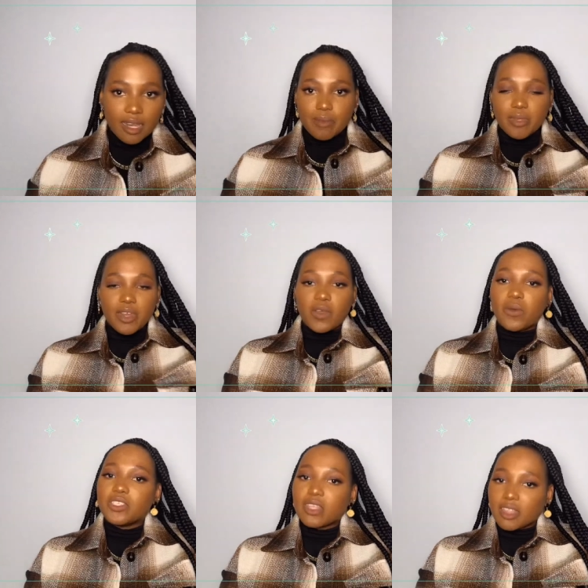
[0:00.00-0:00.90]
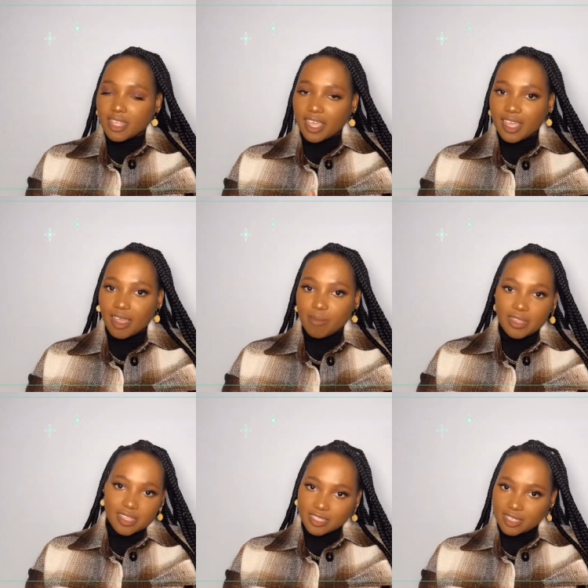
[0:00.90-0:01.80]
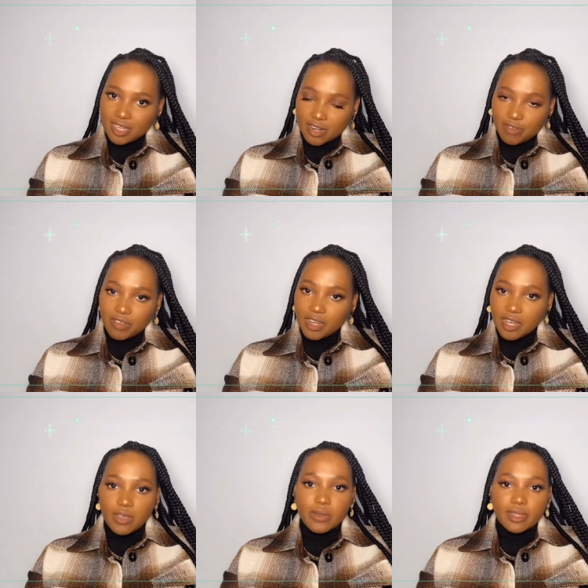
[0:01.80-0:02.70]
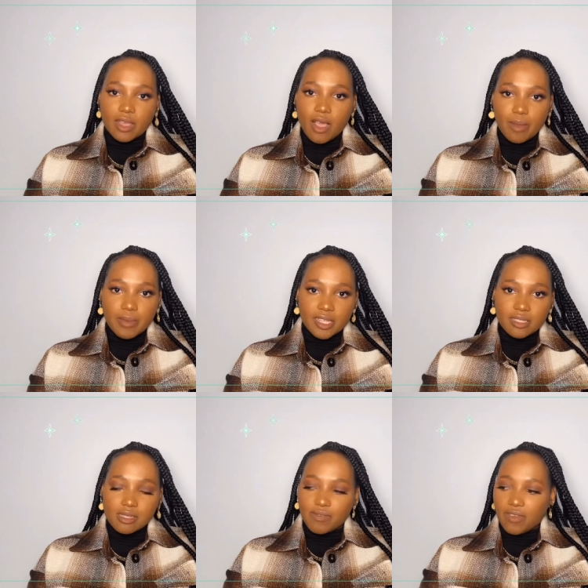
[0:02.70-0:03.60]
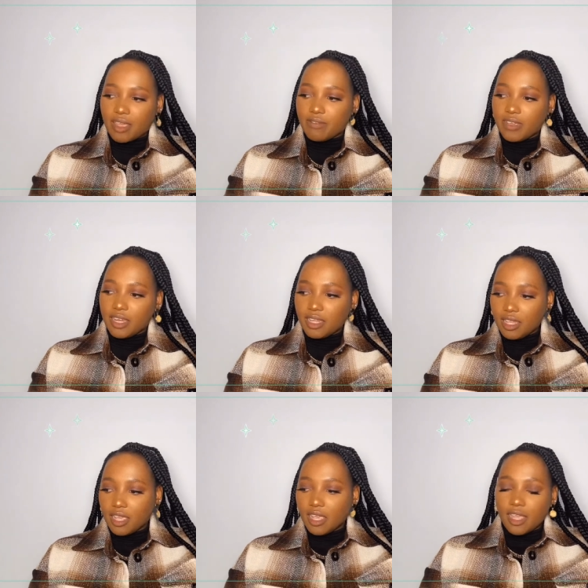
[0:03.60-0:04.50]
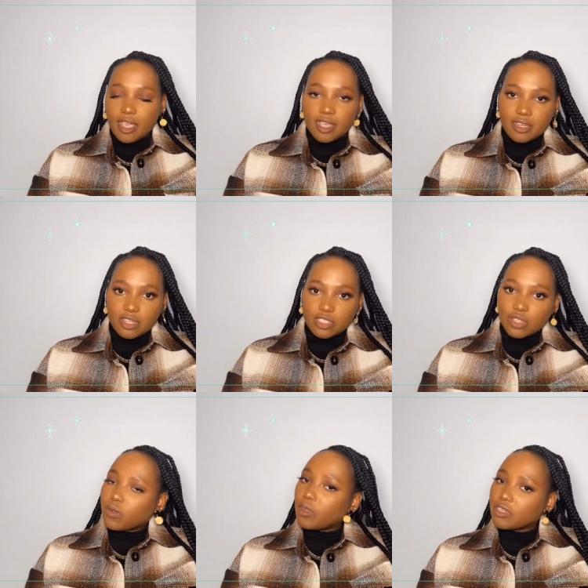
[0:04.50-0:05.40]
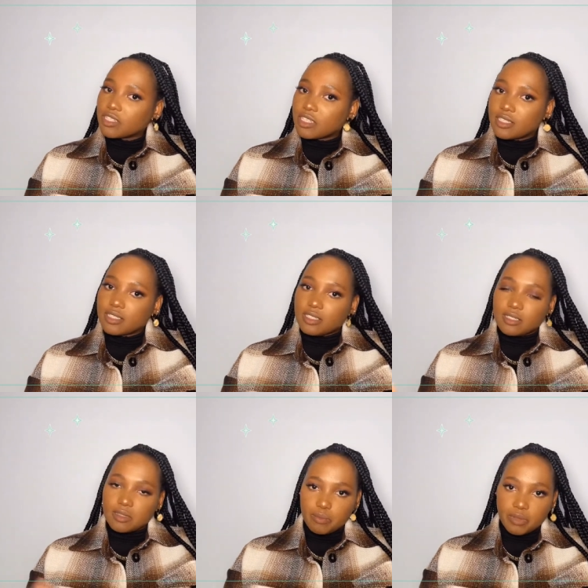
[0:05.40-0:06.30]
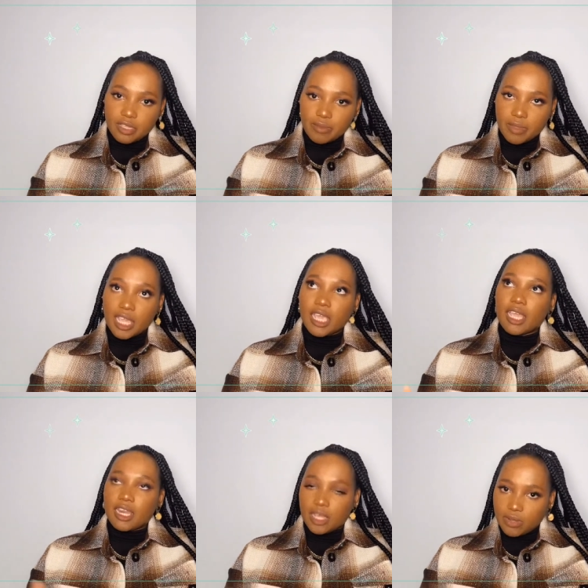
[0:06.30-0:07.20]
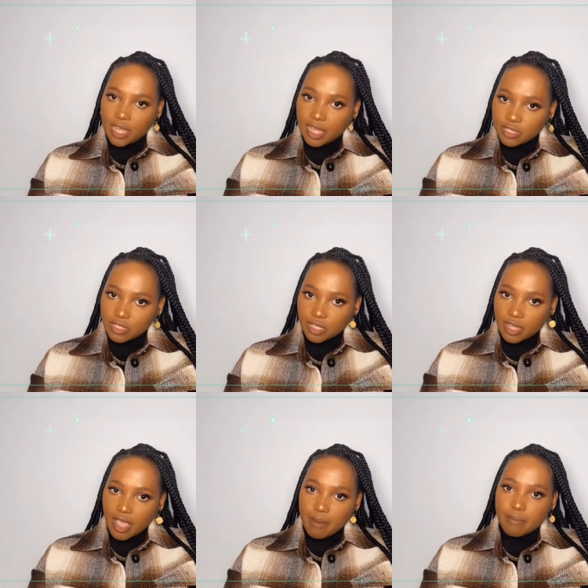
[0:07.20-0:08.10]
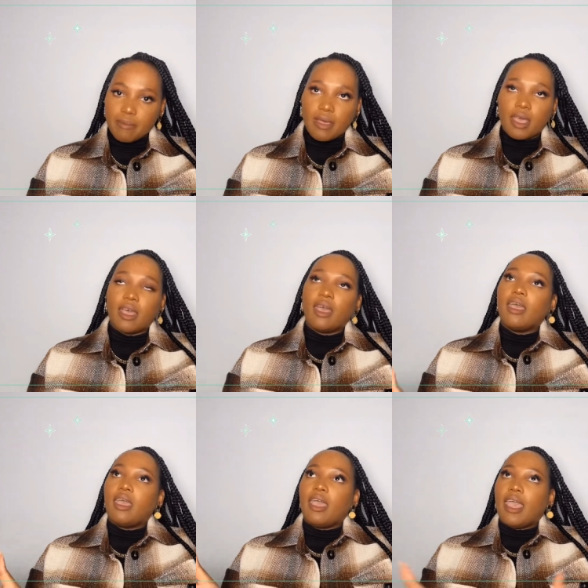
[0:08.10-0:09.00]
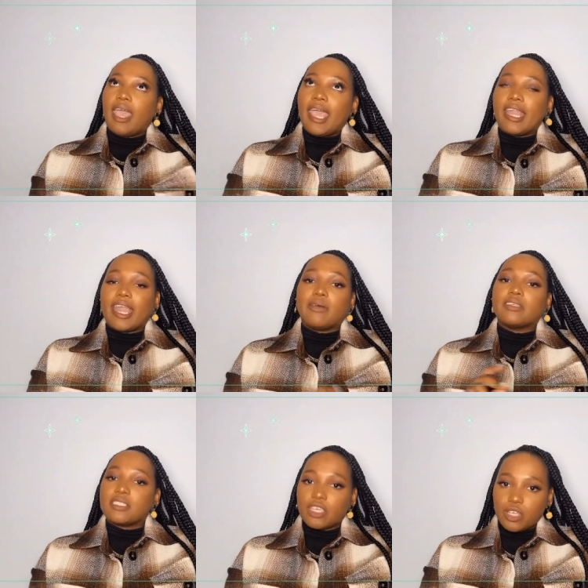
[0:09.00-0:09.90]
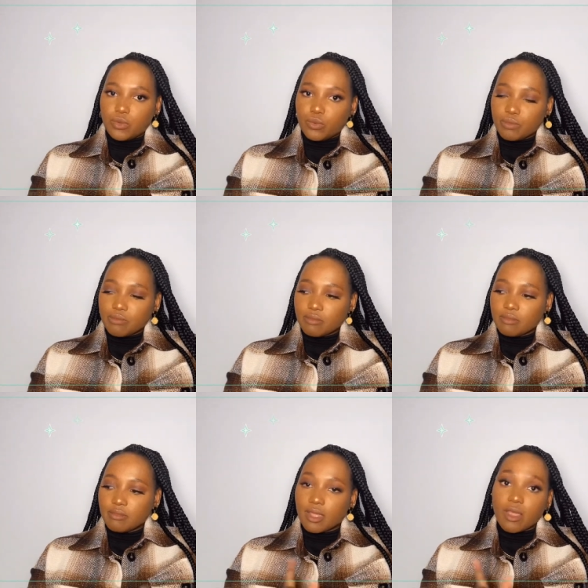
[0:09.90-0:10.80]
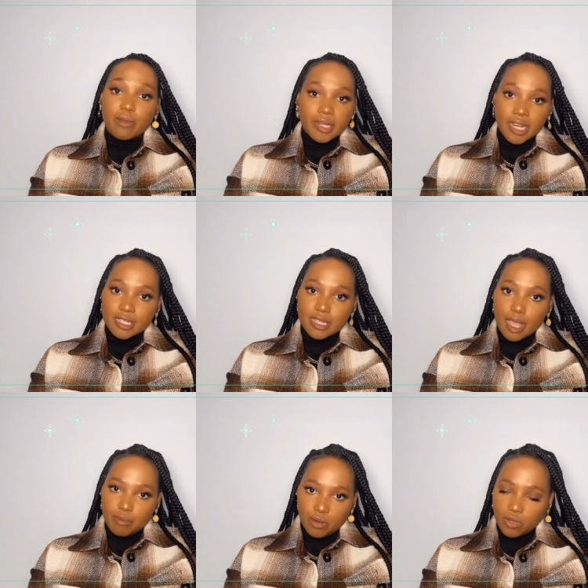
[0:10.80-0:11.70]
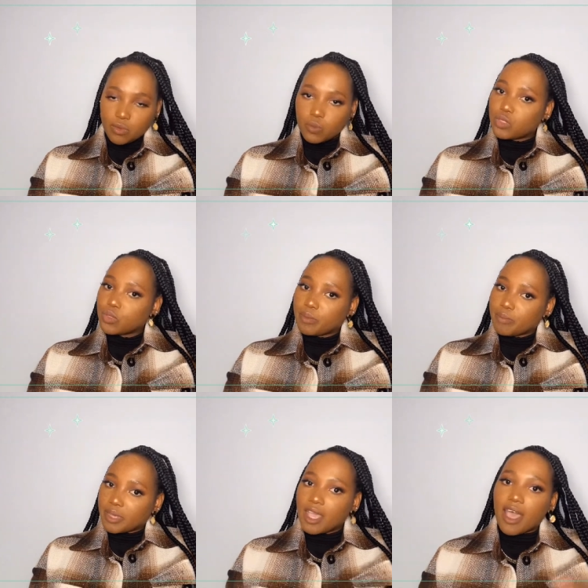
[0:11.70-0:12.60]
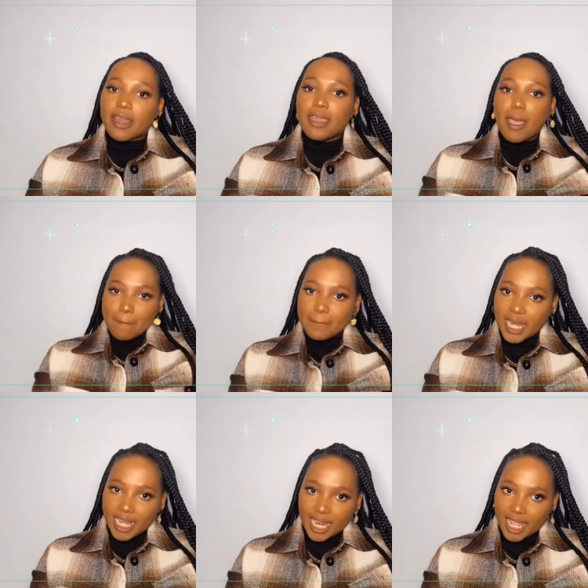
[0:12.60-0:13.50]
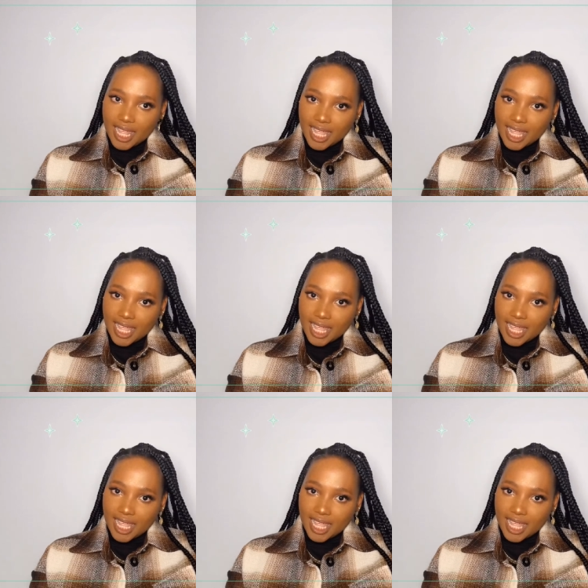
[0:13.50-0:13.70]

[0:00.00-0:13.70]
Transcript: me know what you think about this little video in the comments. If you have any additional questions, put them there and I'll answer them. And I'll see you on my next upload which will be on monday